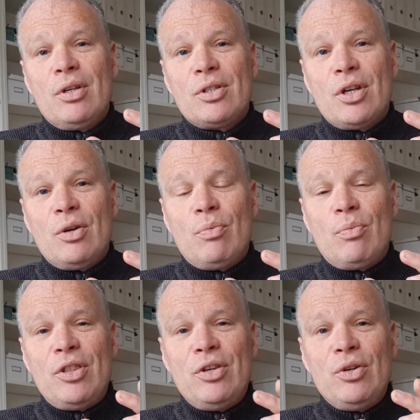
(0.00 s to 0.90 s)
So
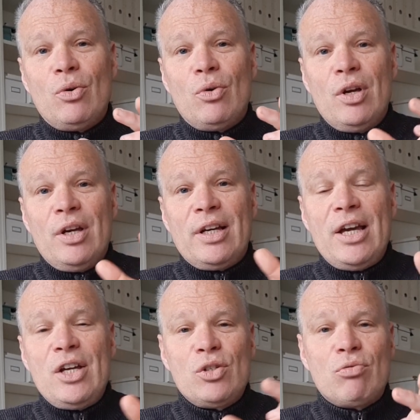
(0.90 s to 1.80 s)
whether you're
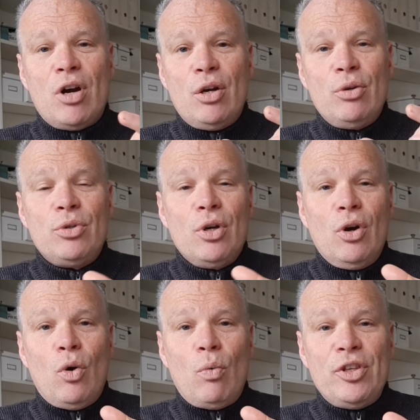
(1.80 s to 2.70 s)
King's Road
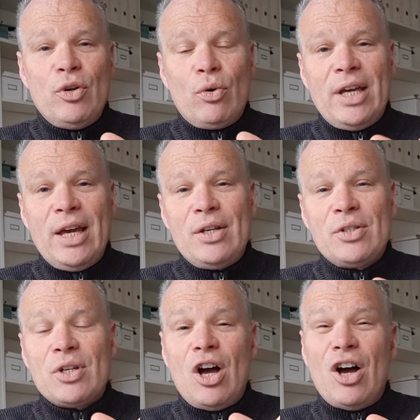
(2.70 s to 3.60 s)
or whether you're
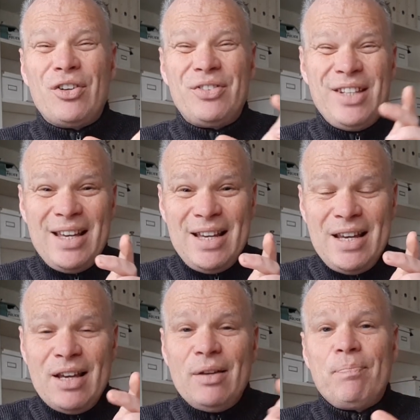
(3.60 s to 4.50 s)
King's
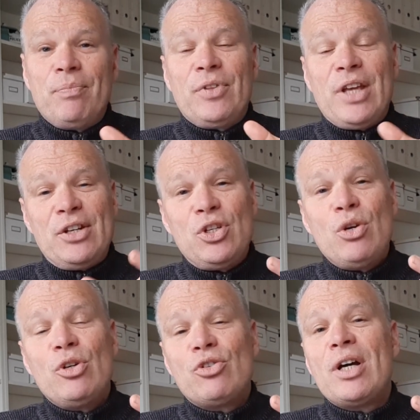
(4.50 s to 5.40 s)
RD, they're
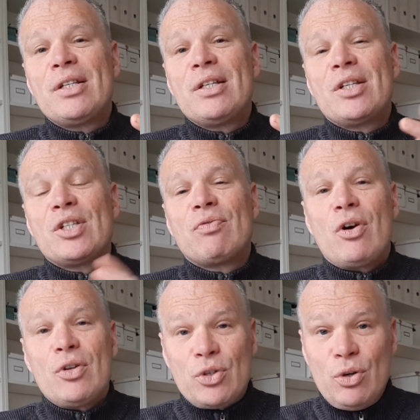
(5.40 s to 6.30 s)
two addresses as
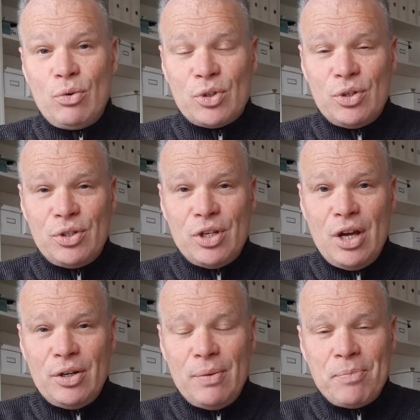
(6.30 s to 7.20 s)
far as Google's
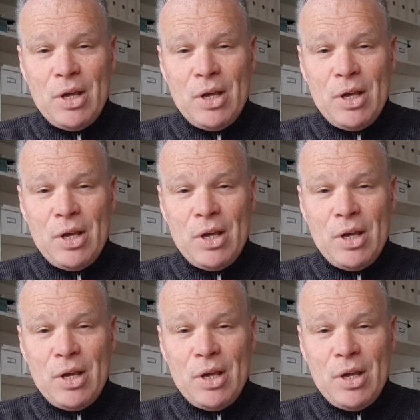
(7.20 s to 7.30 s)
concerned.